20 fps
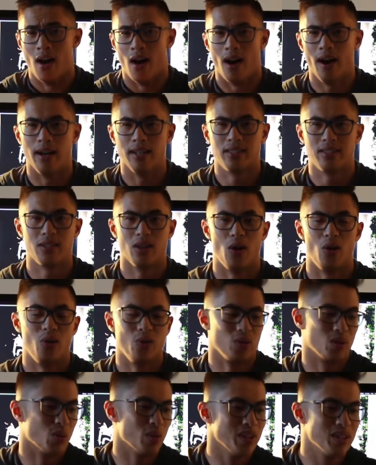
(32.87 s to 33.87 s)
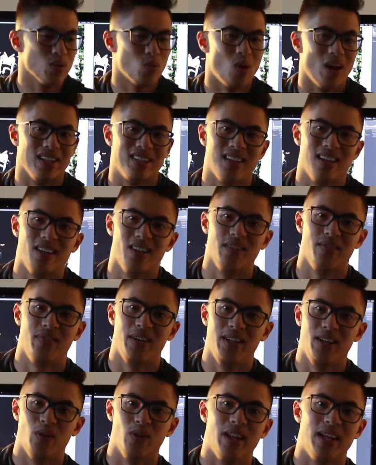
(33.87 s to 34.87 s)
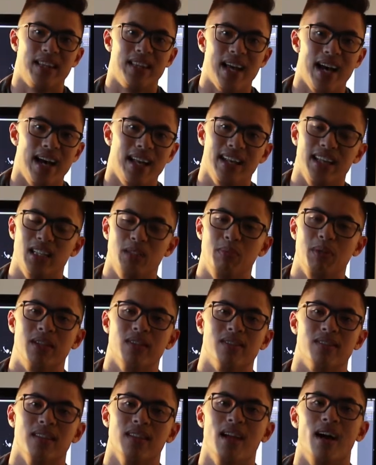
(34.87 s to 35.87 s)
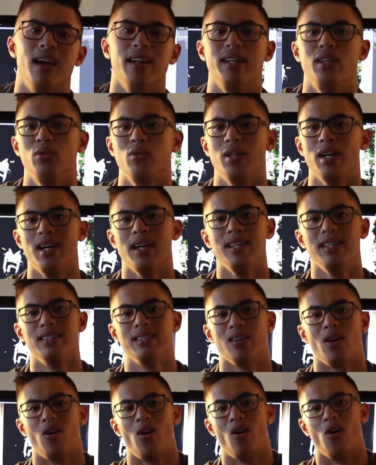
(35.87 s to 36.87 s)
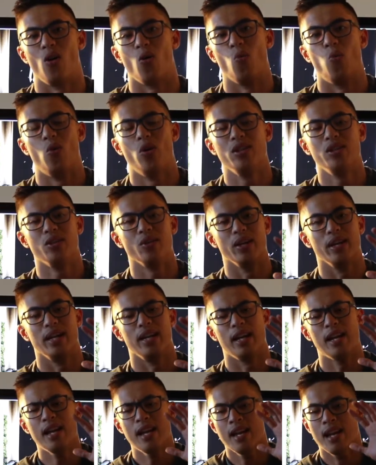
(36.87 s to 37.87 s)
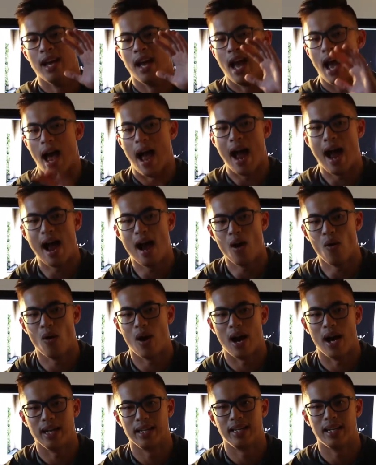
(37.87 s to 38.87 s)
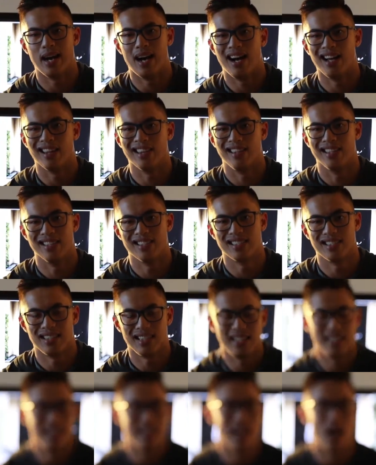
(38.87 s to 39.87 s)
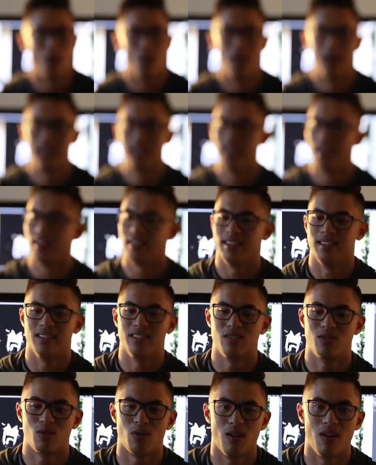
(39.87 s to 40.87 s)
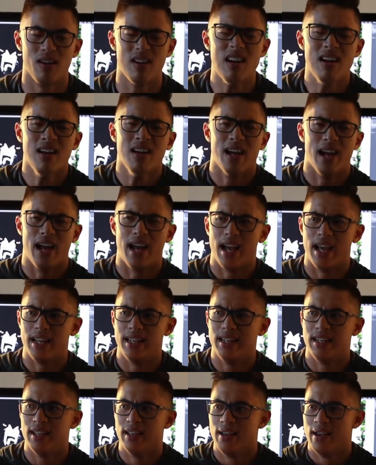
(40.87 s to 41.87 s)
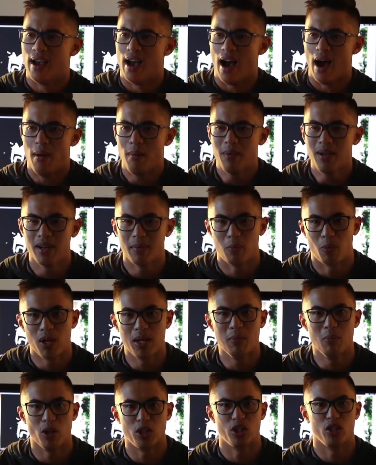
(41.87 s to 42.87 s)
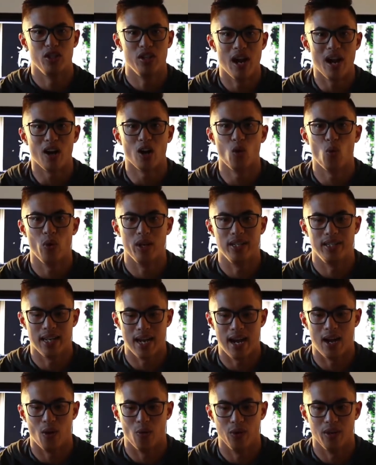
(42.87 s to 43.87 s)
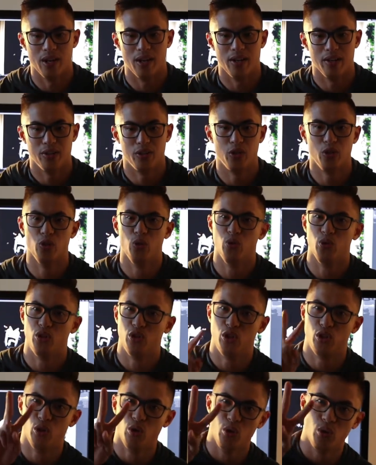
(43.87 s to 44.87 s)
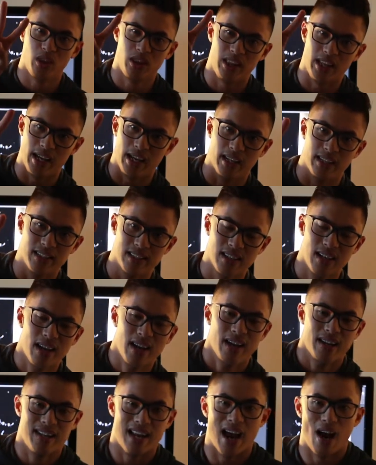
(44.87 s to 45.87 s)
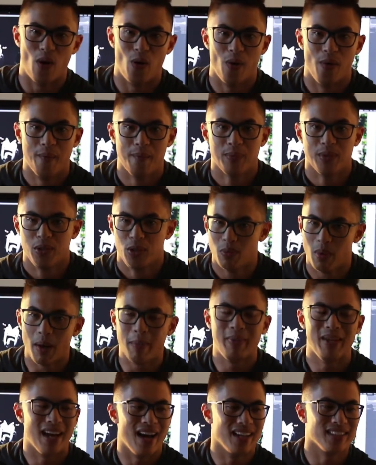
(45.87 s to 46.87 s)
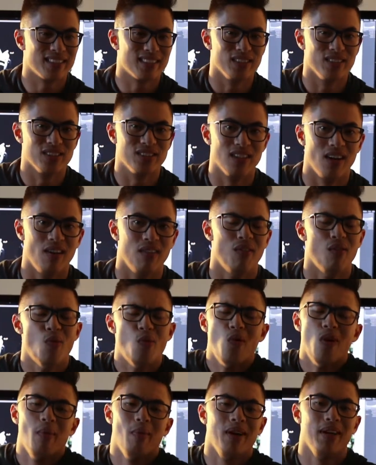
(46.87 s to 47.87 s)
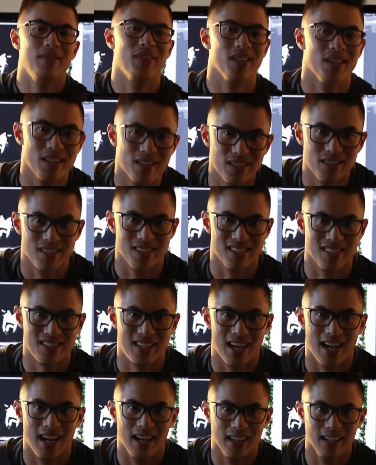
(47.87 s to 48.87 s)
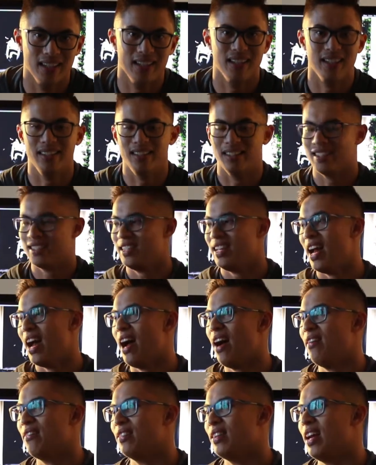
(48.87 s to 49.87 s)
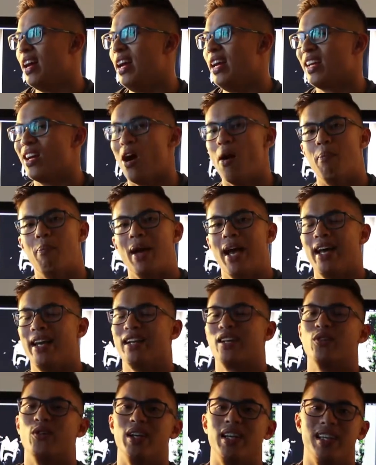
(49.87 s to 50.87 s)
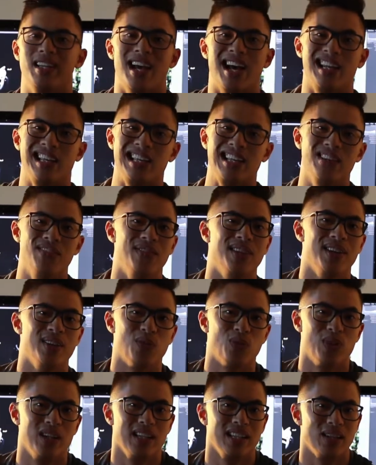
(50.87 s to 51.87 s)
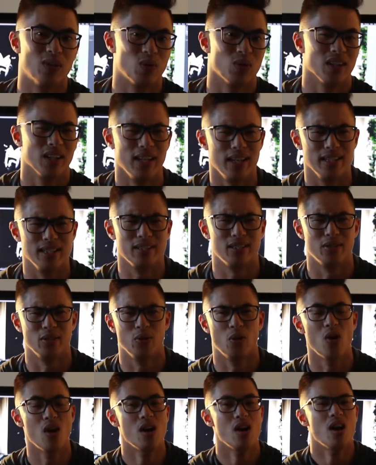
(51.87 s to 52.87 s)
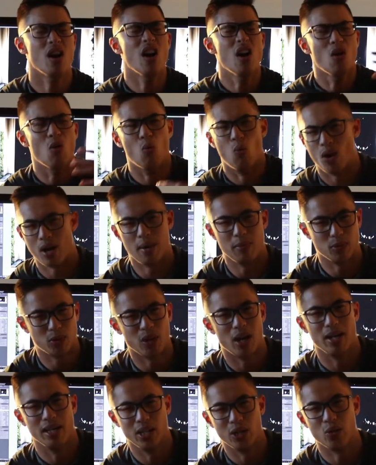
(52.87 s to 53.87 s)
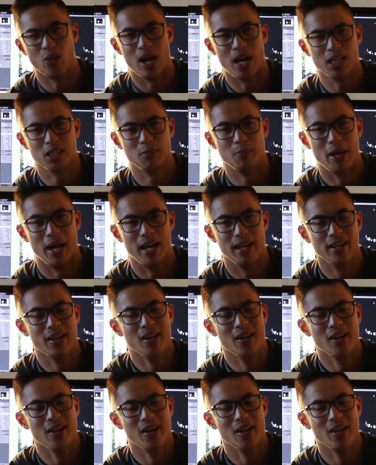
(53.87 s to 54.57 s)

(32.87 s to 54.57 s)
Alright, so the reason why I titled the video like that is because a lot of you guys are wondering how I got this lean, how I got this strong, and I'm gonna pretty much narrow it down to two things. Now, you might be asking yourself, why am I even listening to this cat? Does he have like a pedigree that even really relates to what I'm trying to grasp at?